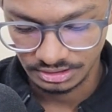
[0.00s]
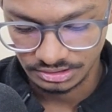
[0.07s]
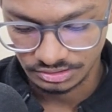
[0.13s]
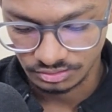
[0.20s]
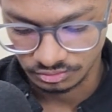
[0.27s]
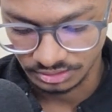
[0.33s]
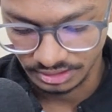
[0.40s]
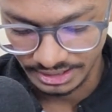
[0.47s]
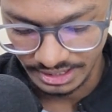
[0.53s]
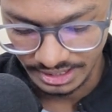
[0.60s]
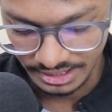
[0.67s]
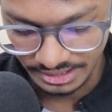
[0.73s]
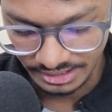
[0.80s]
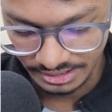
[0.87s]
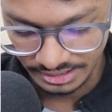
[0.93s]
So the
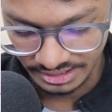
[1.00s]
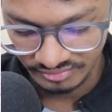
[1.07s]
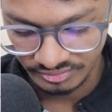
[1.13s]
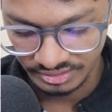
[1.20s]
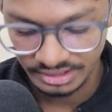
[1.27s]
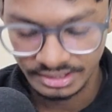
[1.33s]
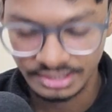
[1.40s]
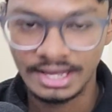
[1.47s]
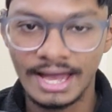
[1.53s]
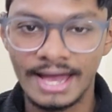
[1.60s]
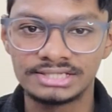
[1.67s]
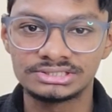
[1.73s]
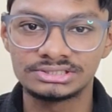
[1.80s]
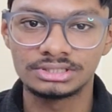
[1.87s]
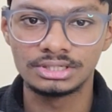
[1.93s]
Indian Navy
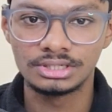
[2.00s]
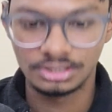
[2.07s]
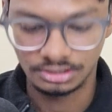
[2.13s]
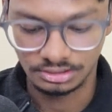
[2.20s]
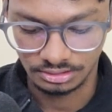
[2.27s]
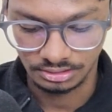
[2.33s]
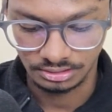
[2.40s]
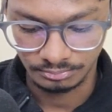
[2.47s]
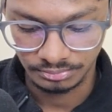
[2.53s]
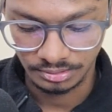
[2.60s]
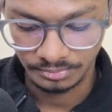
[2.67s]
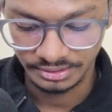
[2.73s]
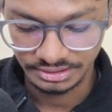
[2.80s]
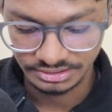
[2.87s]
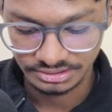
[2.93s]
has
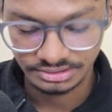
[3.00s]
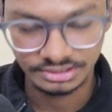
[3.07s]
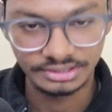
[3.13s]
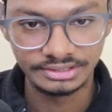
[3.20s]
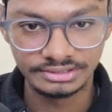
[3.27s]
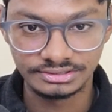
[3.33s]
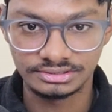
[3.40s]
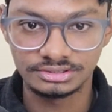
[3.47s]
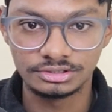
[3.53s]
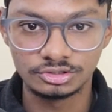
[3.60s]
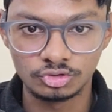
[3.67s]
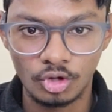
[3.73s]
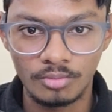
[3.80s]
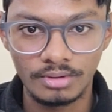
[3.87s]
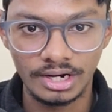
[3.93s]
published its
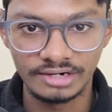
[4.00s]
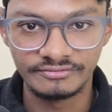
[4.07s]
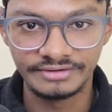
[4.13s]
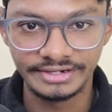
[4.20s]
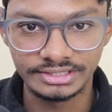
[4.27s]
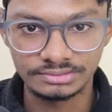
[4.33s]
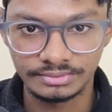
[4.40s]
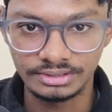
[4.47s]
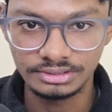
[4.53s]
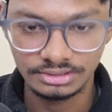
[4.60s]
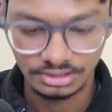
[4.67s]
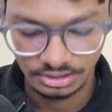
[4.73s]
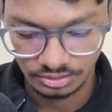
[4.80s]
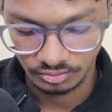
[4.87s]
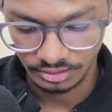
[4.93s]
job advertisement,
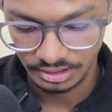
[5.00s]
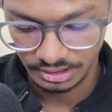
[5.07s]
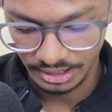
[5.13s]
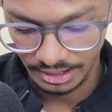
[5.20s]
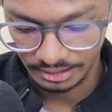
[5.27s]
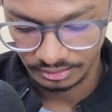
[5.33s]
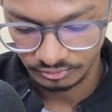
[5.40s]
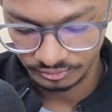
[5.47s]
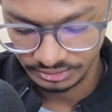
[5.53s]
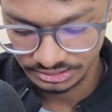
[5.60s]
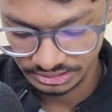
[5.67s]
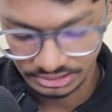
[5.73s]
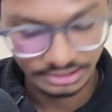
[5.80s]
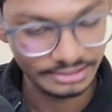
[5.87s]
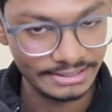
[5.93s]
okay, and we'll
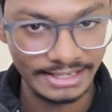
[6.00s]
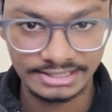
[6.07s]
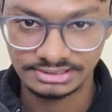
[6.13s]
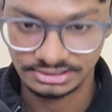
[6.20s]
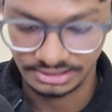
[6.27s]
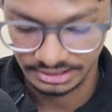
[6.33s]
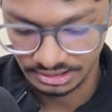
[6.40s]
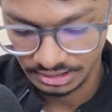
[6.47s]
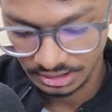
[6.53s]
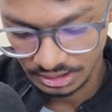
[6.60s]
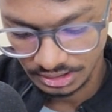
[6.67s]
see it has like